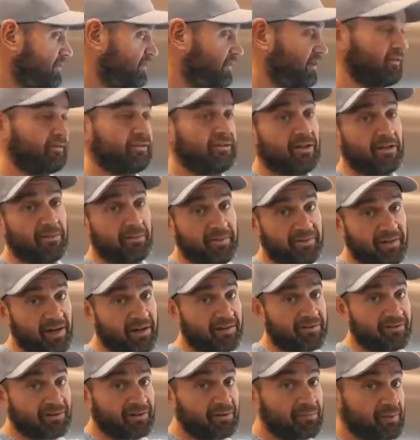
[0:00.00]
this could
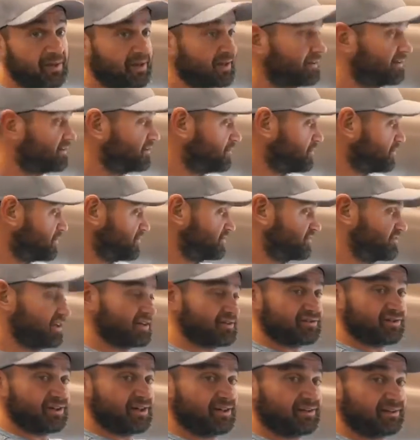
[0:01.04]
potentially be a little more
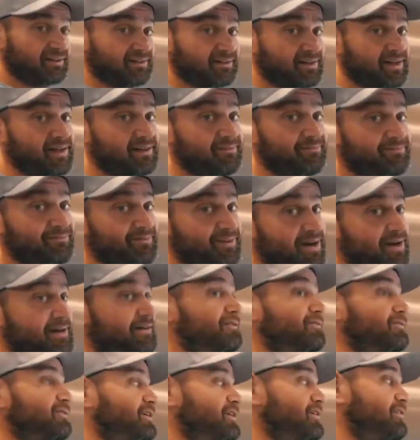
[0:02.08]
satiating than that. I
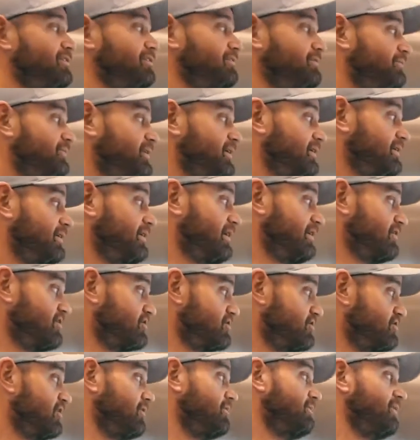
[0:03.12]
don't really know, but it
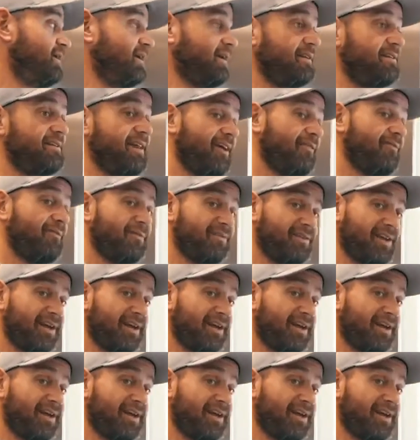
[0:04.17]
should be from a